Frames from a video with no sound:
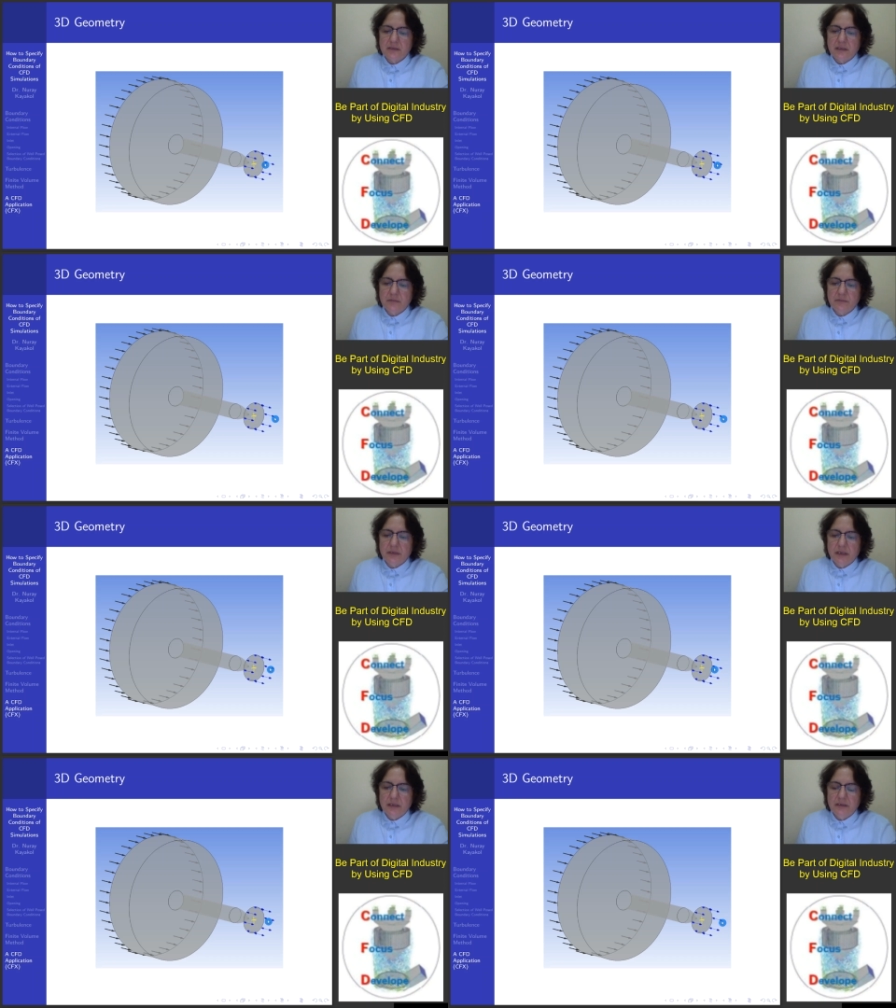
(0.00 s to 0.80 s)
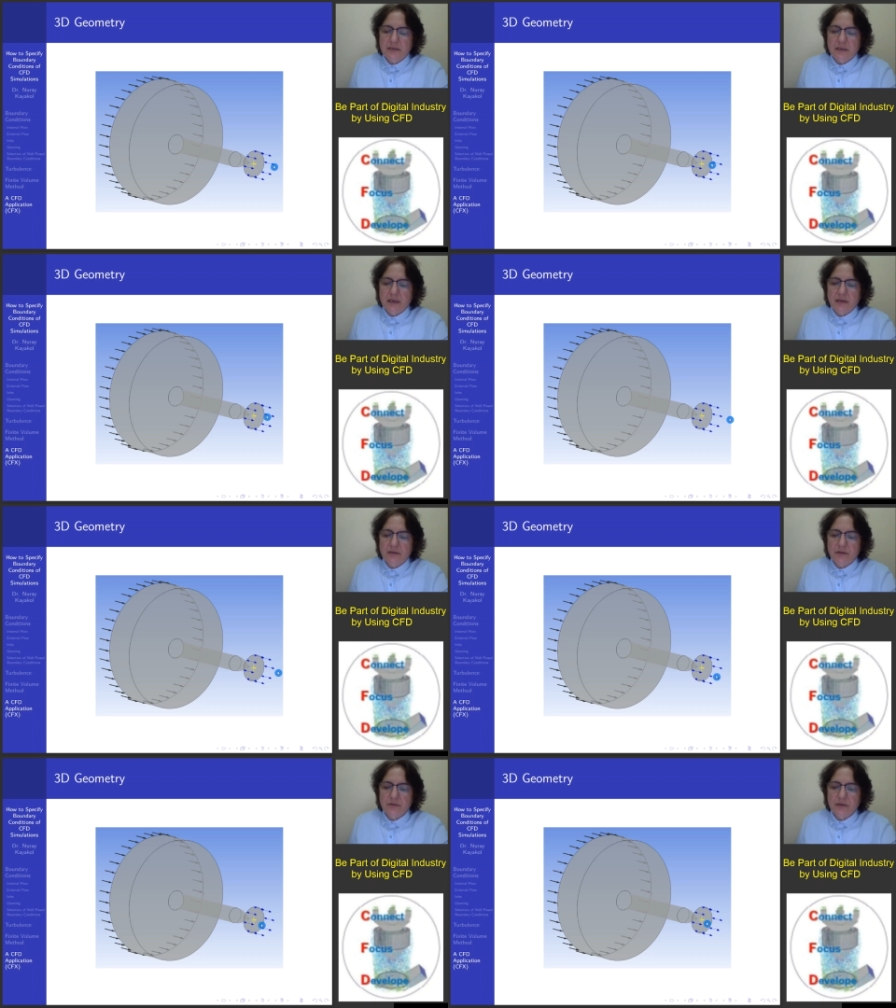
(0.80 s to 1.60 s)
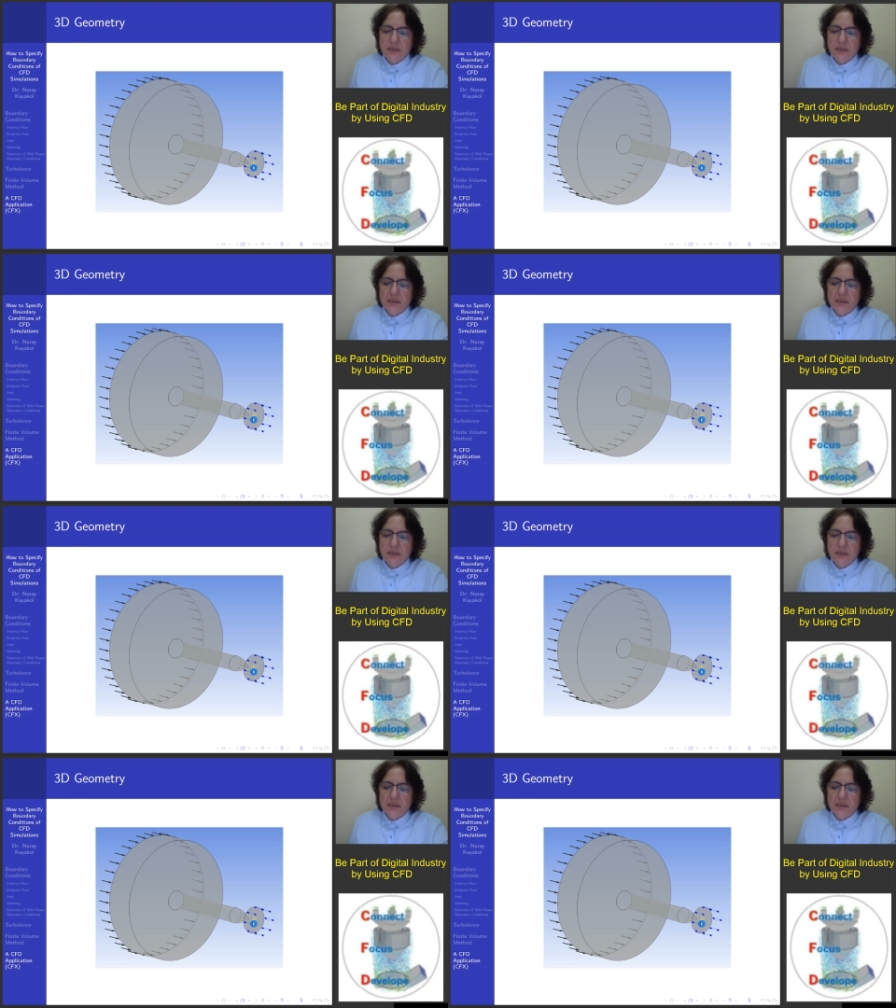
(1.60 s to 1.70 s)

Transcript: double-headed arrow.